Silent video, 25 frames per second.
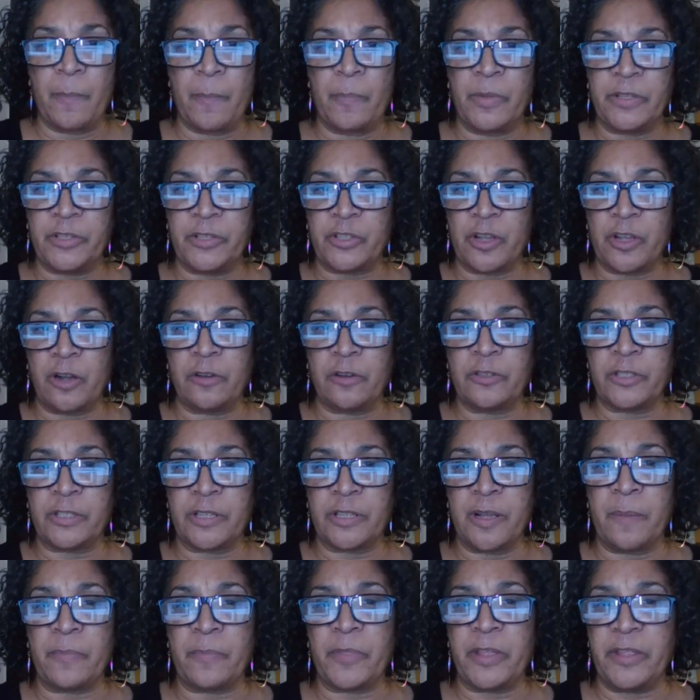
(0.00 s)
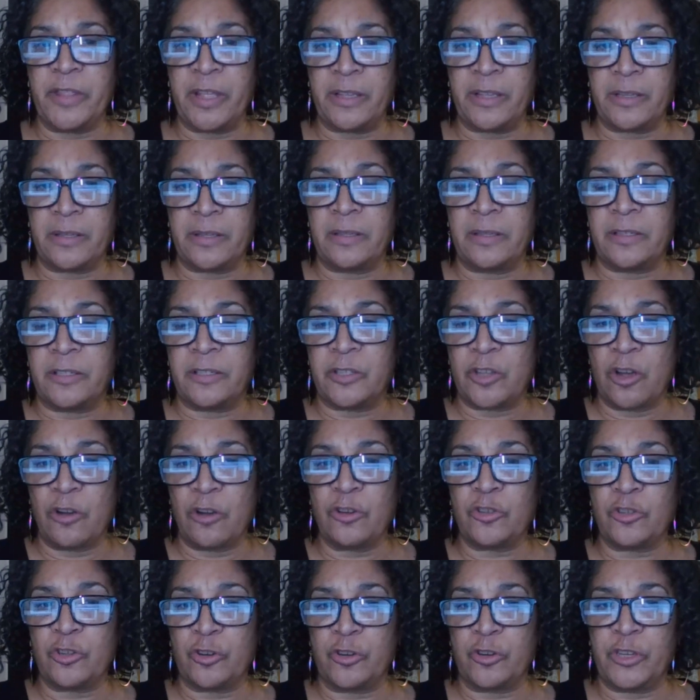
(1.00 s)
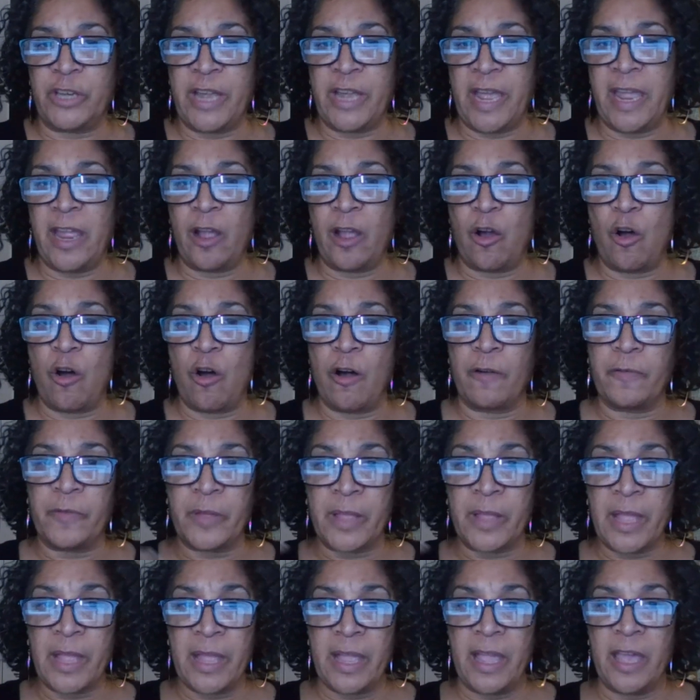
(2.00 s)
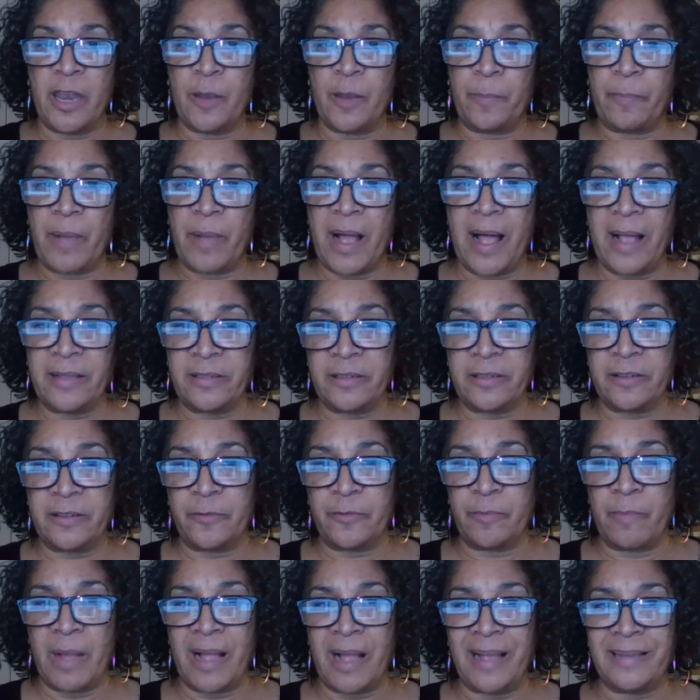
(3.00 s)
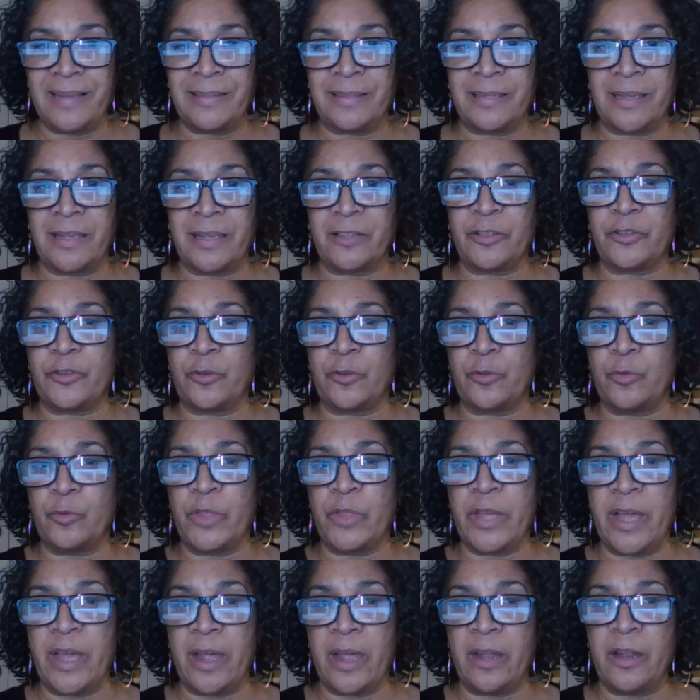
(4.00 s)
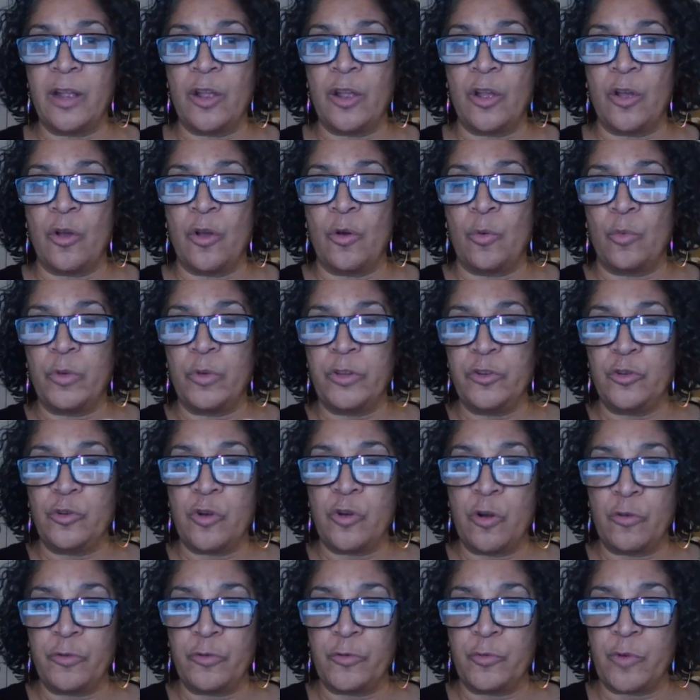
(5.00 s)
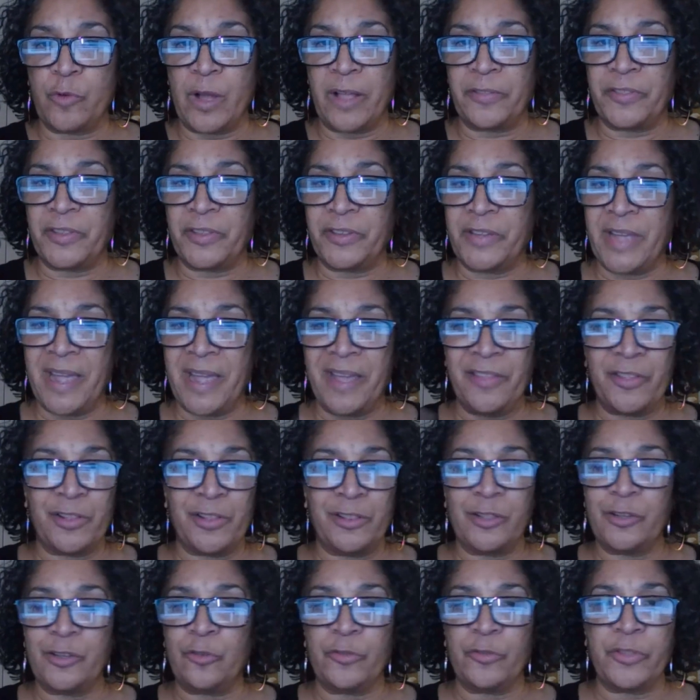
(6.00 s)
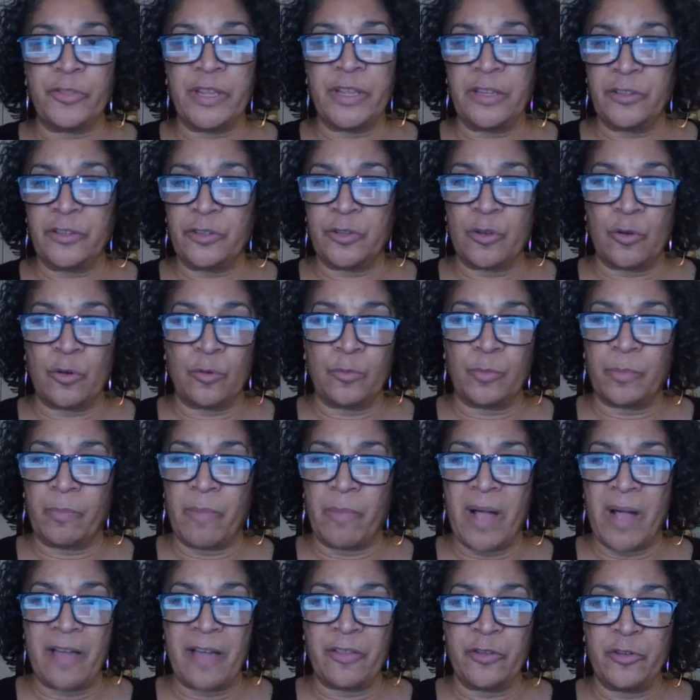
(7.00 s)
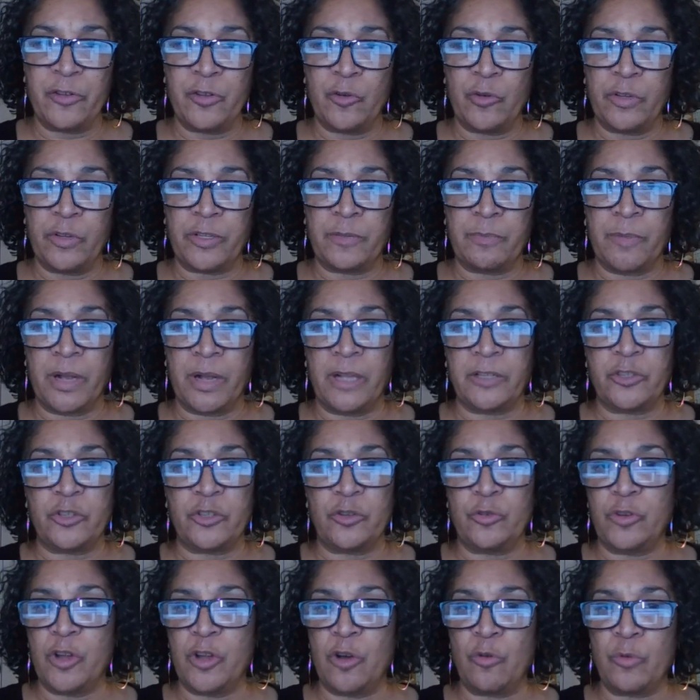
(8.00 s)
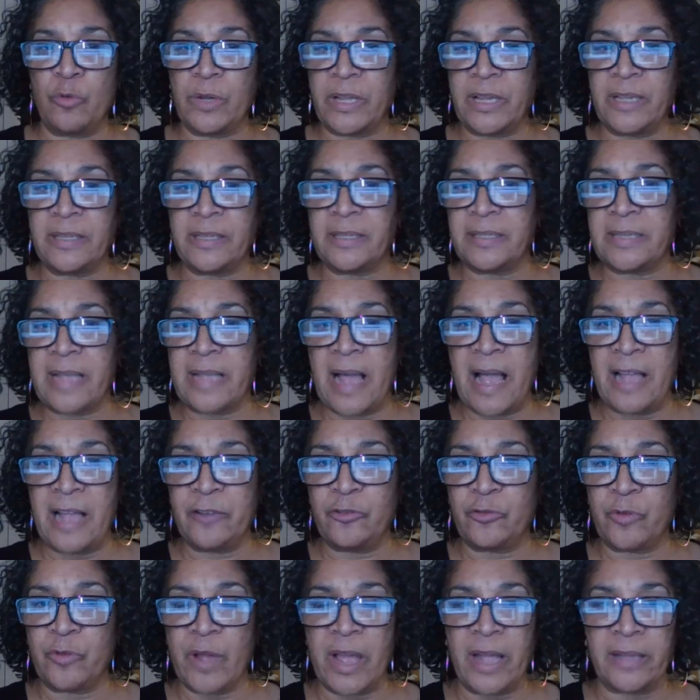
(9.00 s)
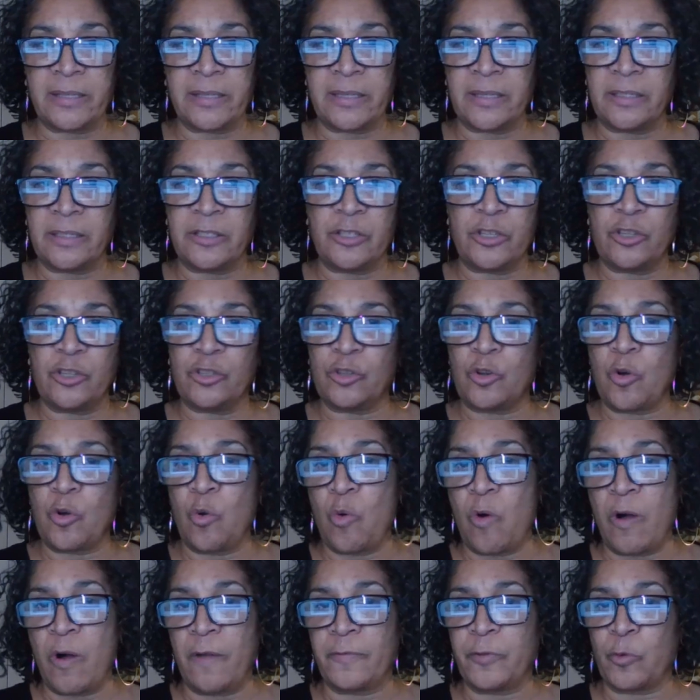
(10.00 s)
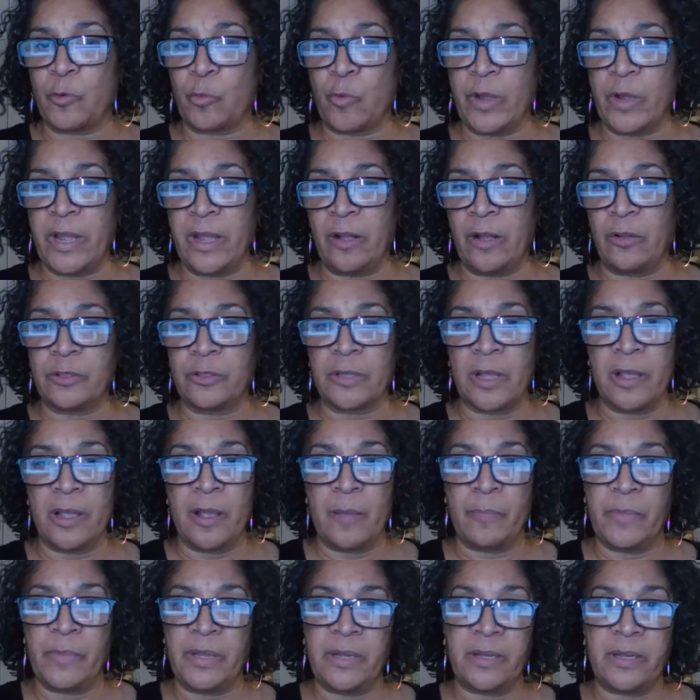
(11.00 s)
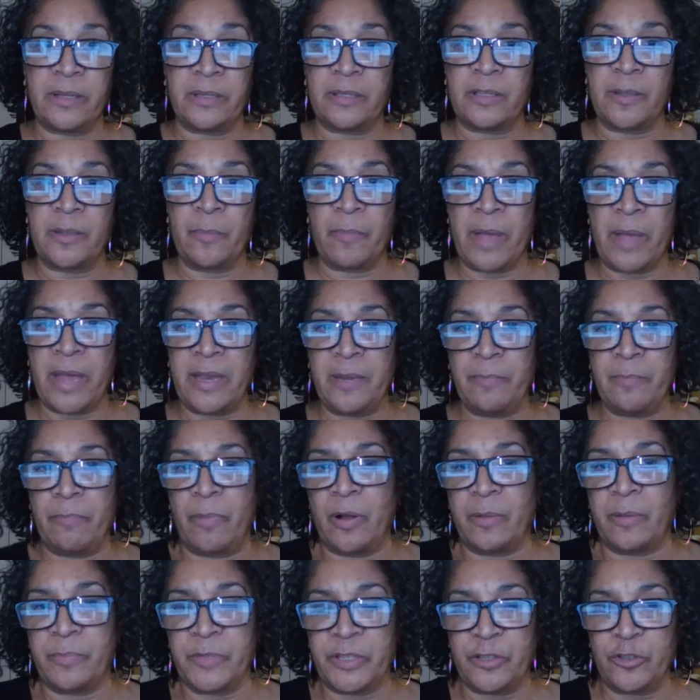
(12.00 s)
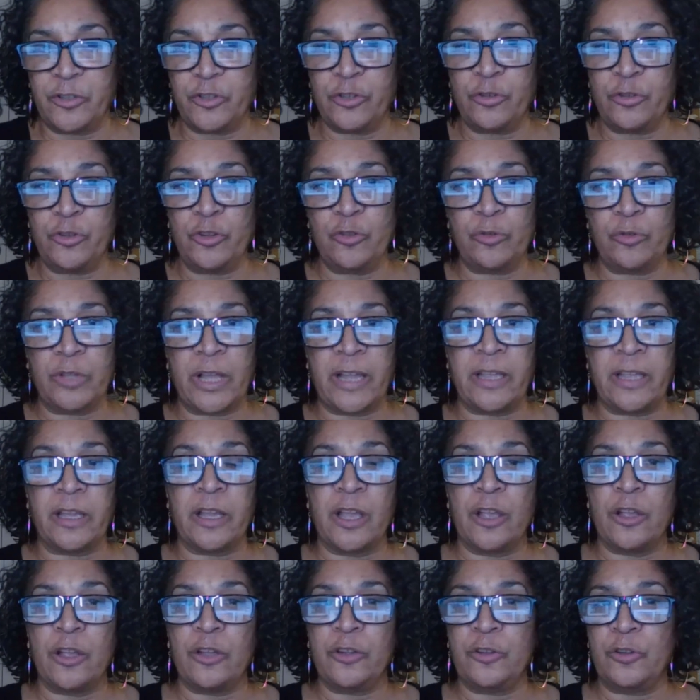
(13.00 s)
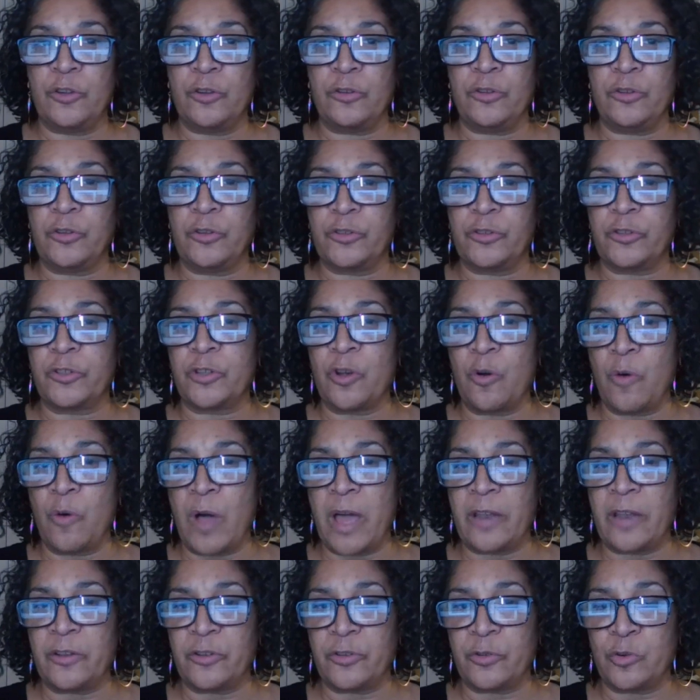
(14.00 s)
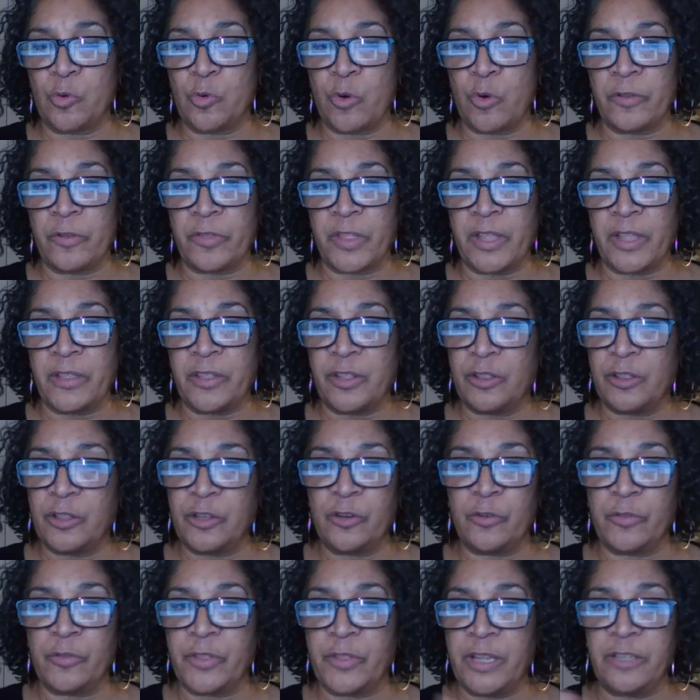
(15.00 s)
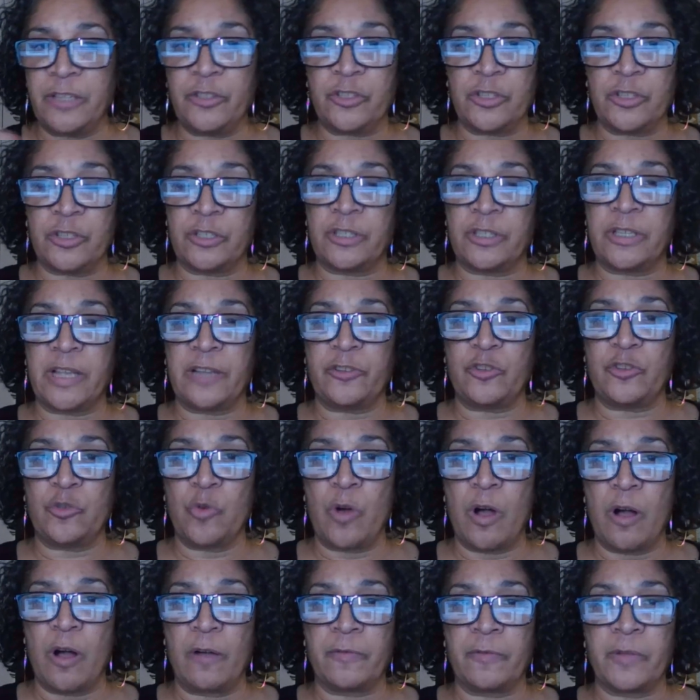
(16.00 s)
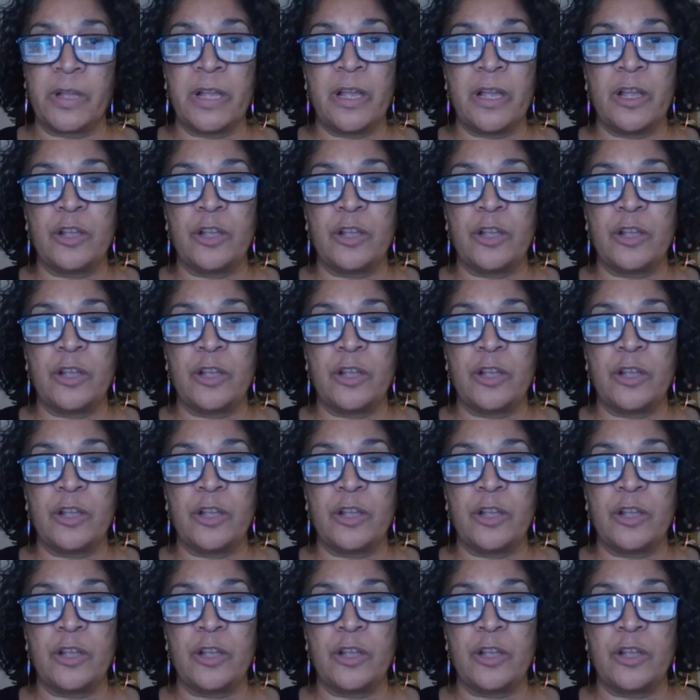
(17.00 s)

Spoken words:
But start something that starts your day off in a positive mindset so that when you go throughout the day, the little things don't bother you as much. You don't get sidetracked and just go off the rails because somebody bumped into you. Like you're so out of sort that the little things just set you off.